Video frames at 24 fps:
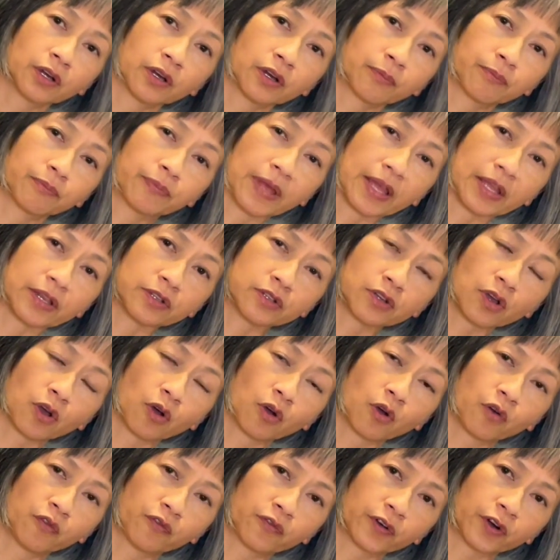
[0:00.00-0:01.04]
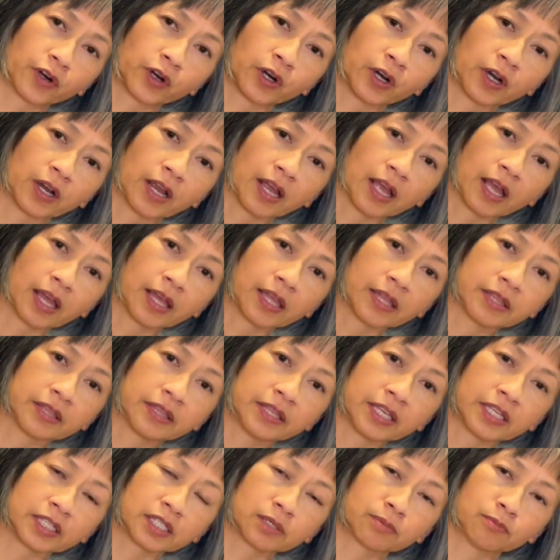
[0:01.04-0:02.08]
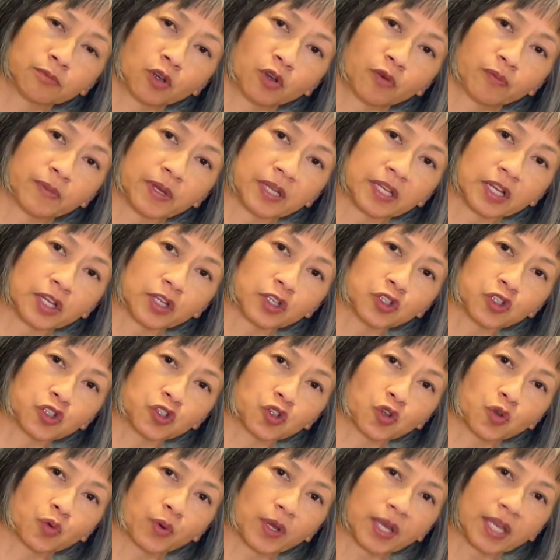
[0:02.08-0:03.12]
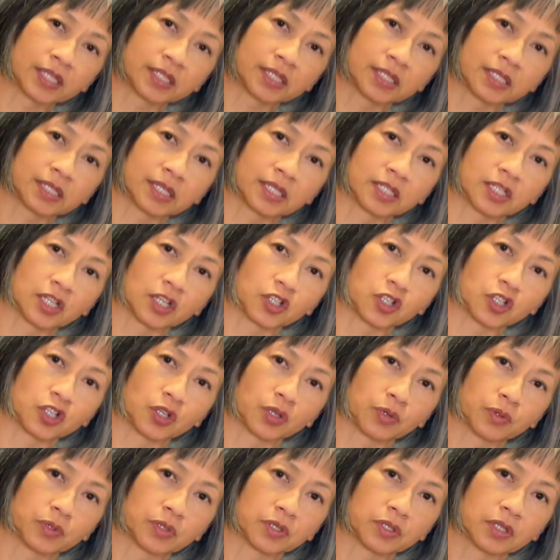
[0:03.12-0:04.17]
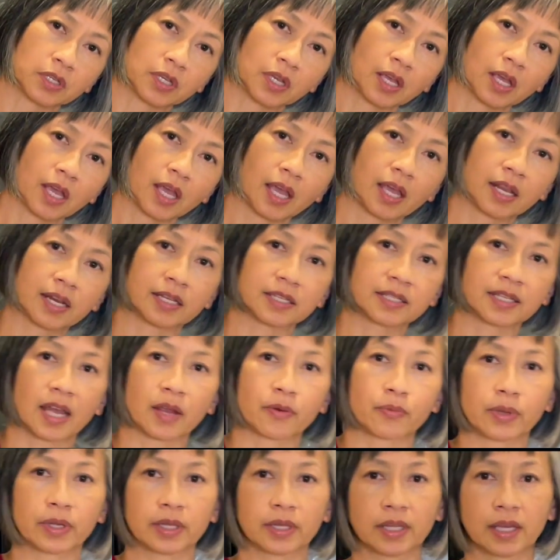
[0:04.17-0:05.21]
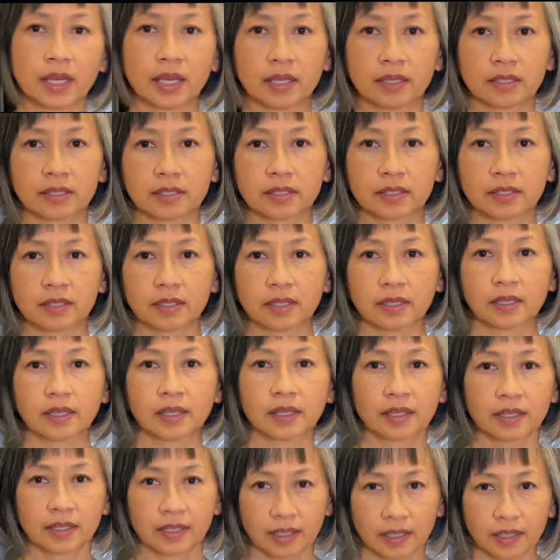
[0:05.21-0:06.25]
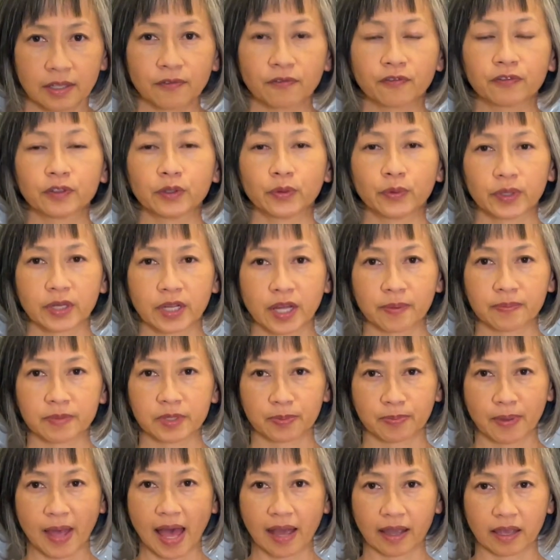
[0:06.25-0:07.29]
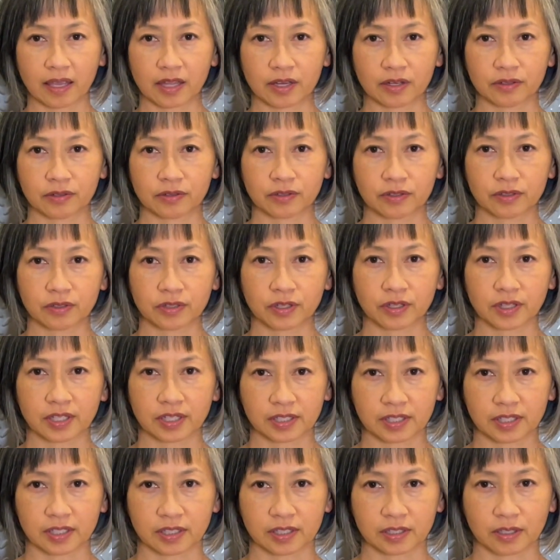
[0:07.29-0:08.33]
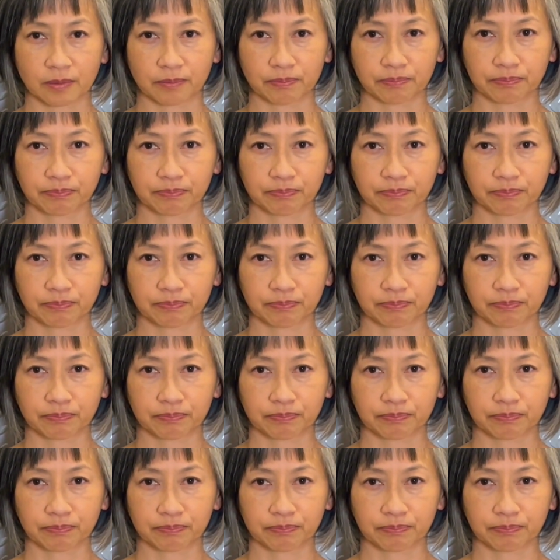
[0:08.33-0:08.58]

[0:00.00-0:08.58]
bend over, this movement squeezes the tissues, and as I release, fluid comes back into the system.